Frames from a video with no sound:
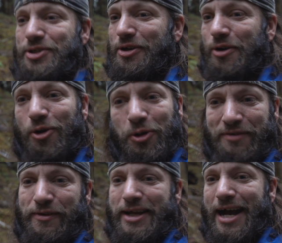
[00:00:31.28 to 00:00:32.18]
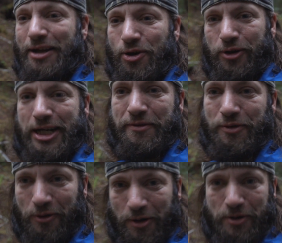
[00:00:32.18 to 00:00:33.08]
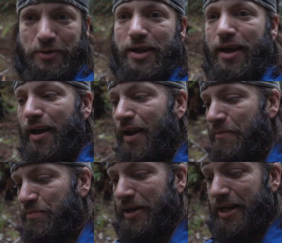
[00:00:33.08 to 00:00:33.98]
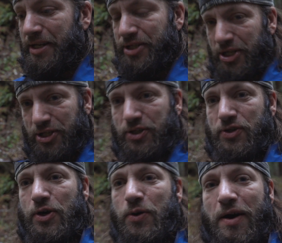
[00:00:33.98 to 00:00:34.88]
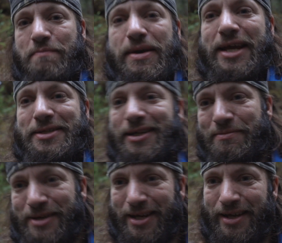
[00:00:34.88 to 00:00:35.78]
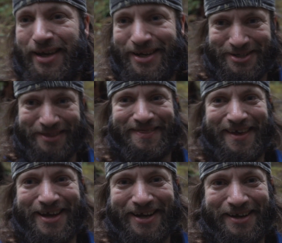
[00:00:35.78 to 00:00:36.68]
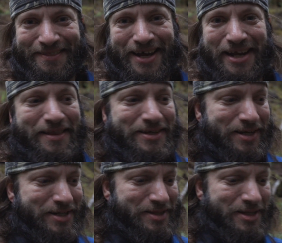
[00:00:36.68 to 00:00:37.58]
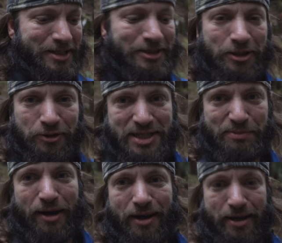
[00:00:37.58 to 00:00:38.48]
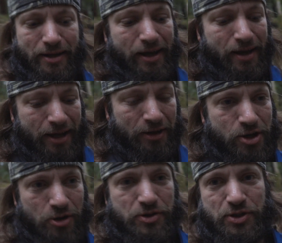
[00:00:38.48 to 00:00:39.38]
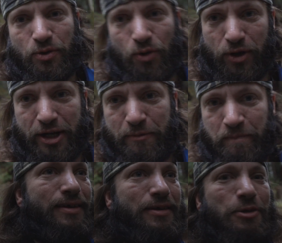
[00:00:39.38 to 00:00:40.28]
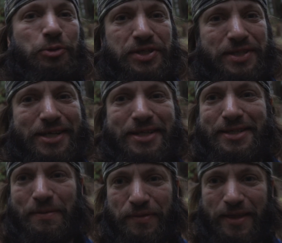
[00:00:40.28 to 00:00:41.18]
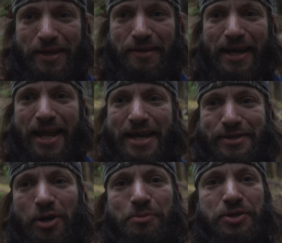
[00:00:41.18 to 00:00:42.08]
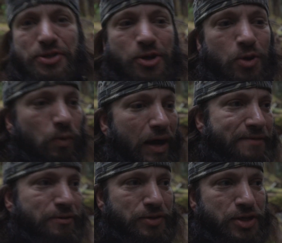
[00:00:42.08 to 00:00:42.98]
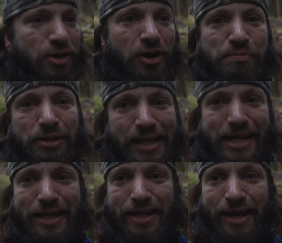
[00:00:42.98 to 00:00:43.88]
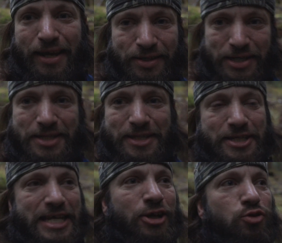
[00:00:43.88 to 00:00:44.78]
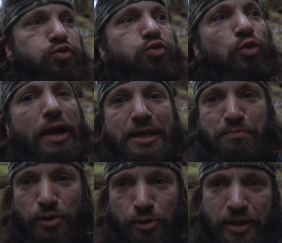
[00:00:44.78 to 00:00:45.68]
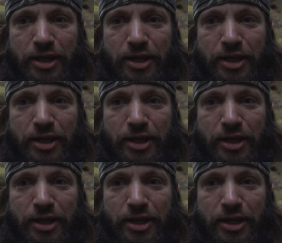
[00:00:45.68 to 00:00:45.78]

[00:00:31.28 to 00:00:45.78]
are in a whole different category of their own, but it's just so amazing to me to think that in just this little spot in coastal Oregon, you will see something that has almost no rivals on our planet. Just this incredible,